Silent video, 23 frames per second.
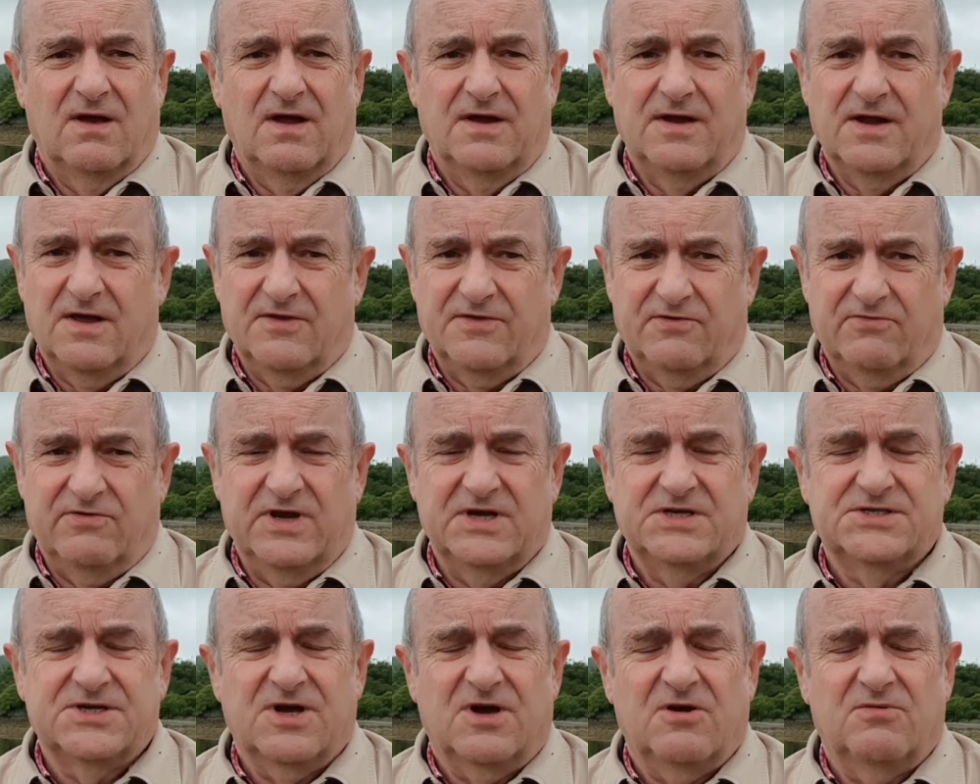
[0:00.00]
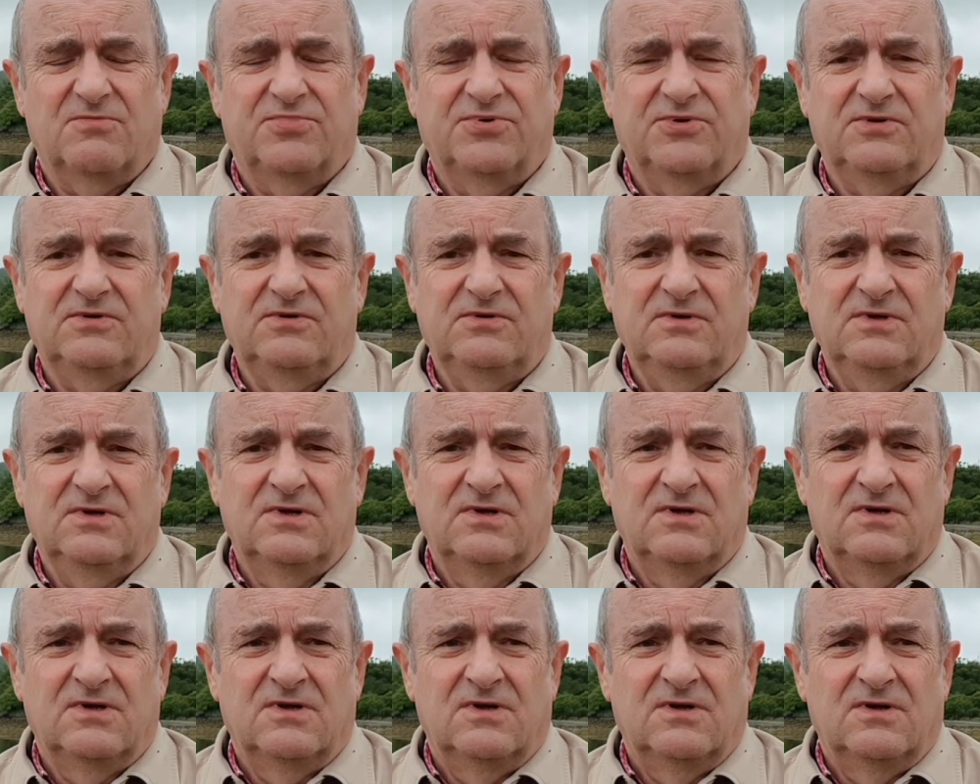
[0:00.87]
Another example,
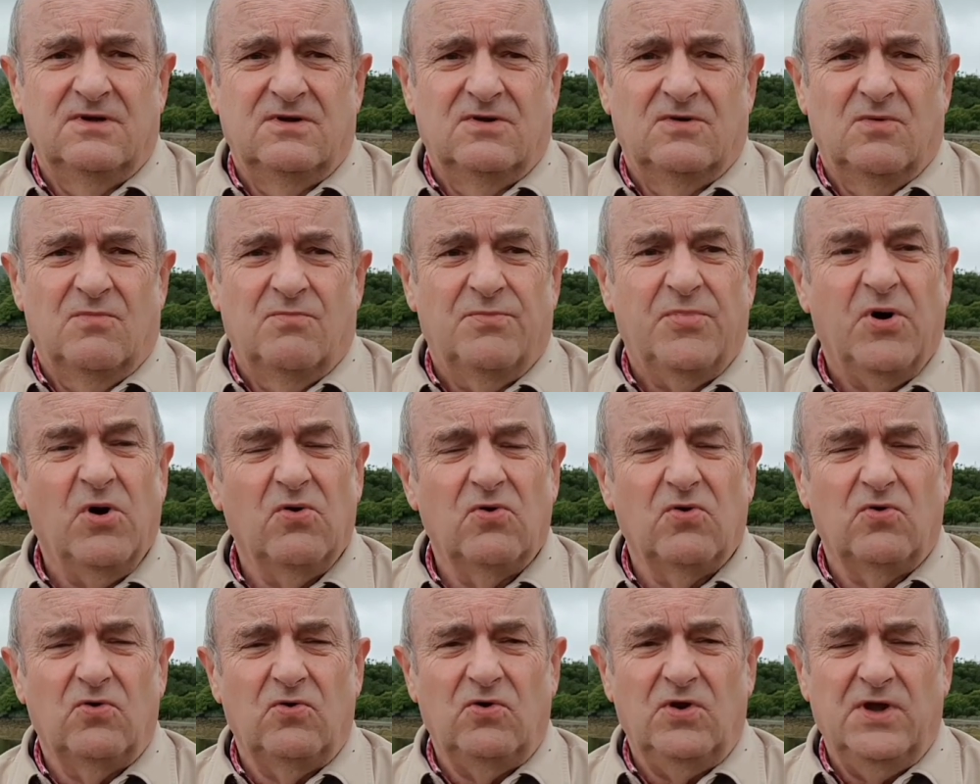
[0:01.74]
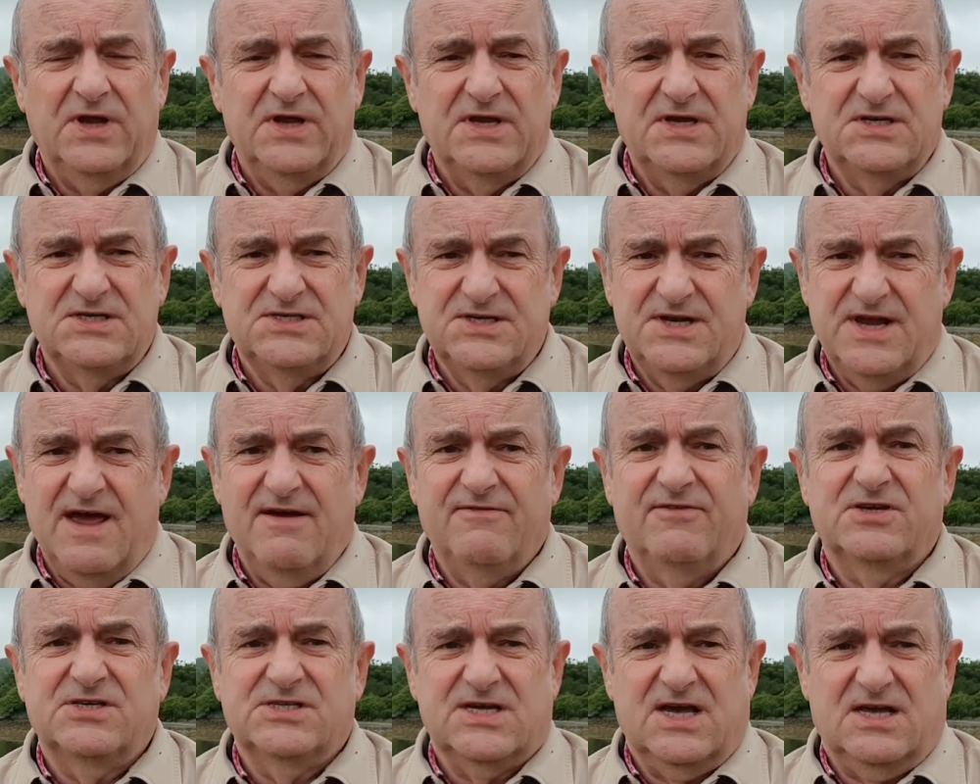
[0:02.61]
Paul is
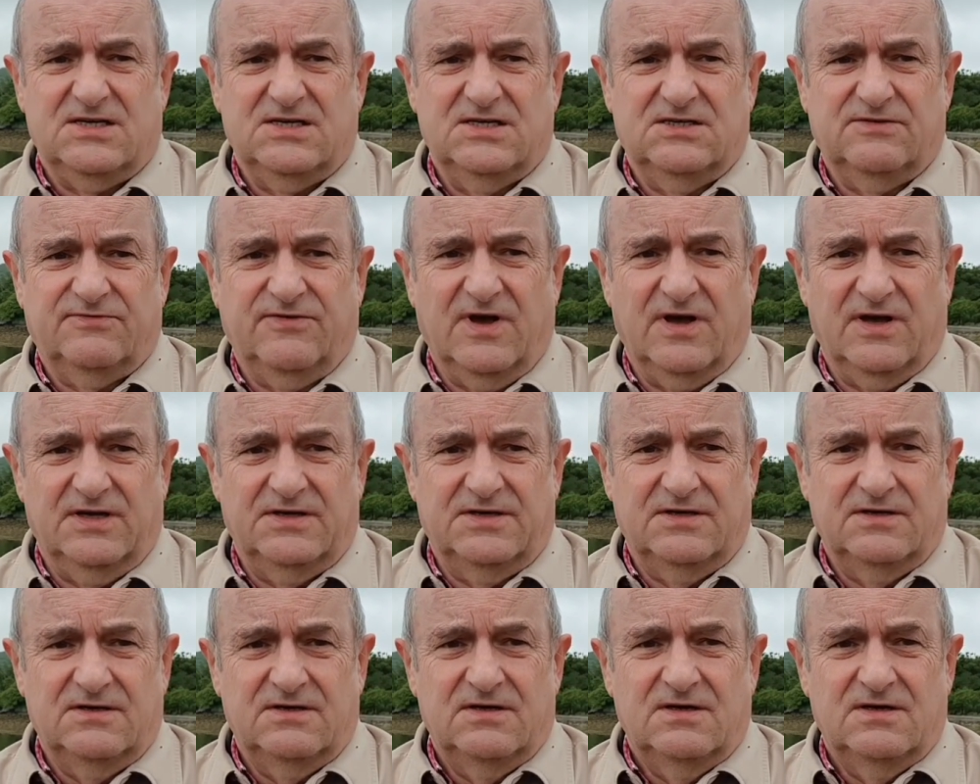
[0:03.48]
never satisfied.